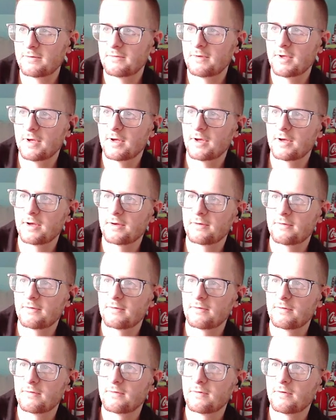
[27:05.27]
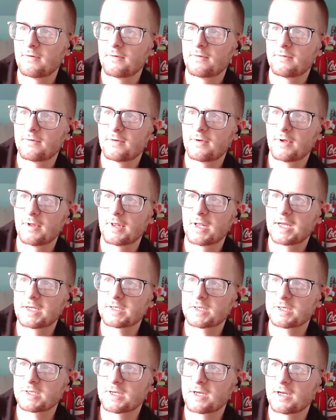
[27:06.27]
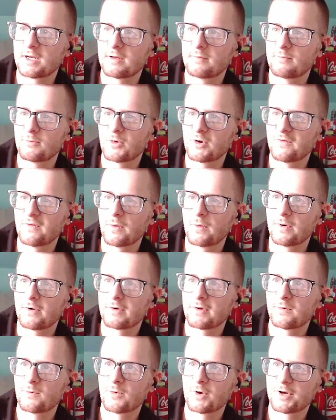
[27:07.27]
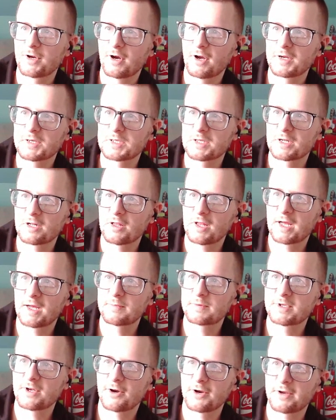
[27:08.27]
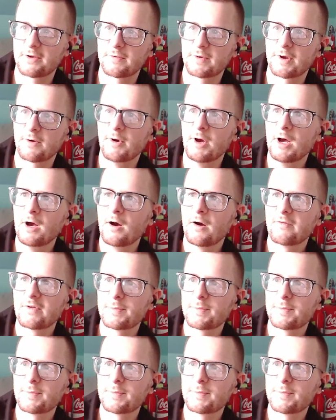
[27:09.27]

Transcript: yeah. Alaska time would have awoken. What caused the collapse? All right, here we go. Over the